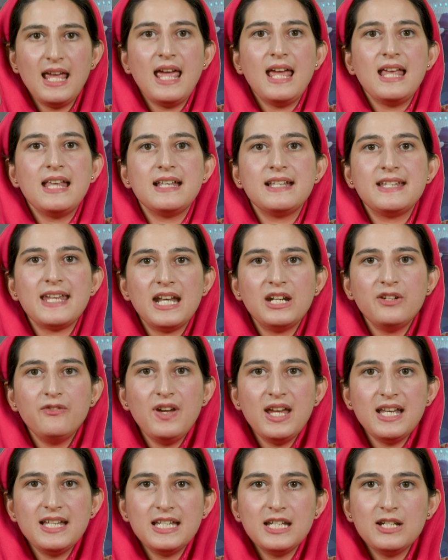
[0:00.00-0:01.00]

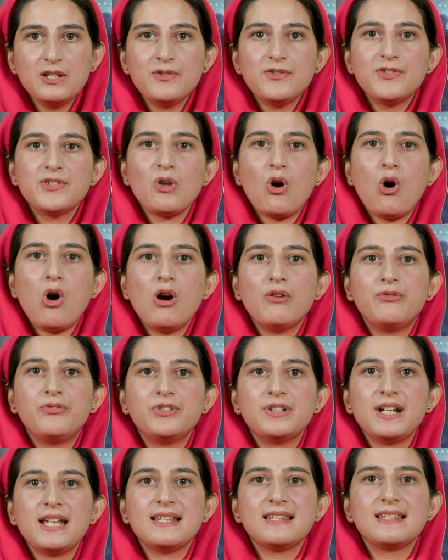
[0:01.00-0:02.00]
Derivatives offer
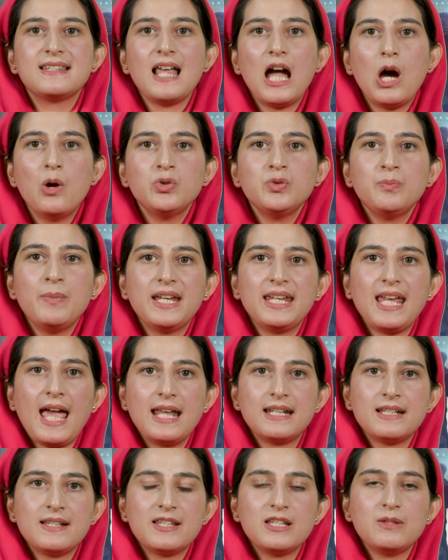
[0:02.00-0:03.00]
a sound
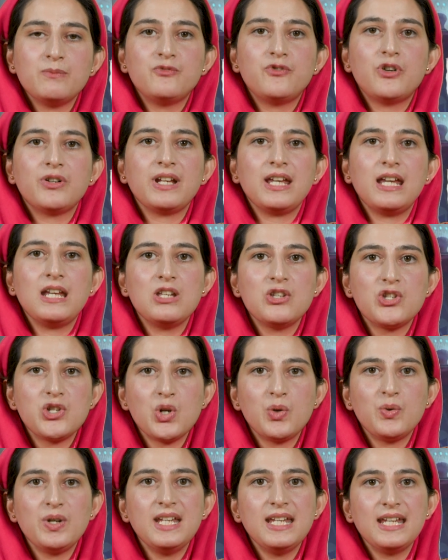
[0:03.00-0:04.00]
mechanism for
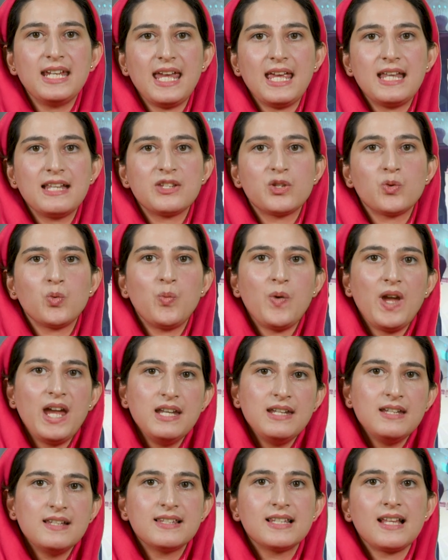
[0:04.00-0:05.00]
insuring against
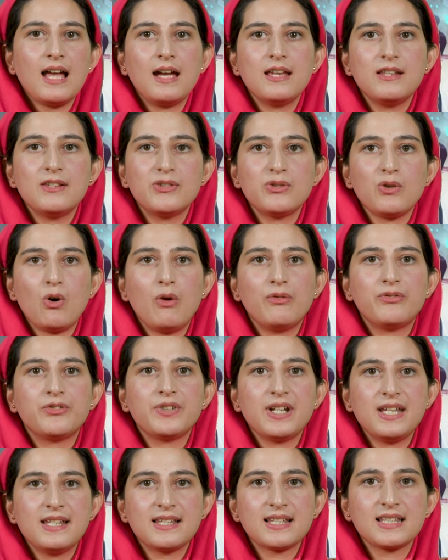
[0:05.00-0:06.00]
various kinds of
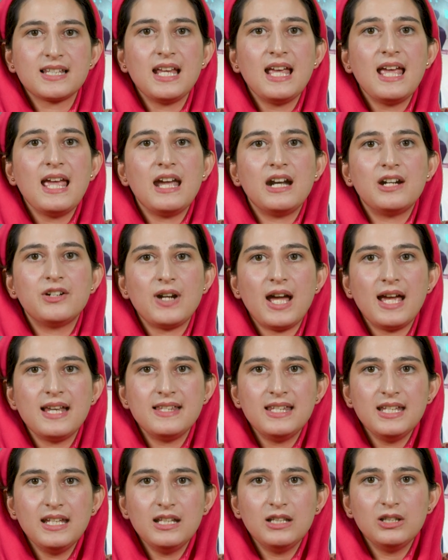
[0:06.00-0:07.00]
risks arising in the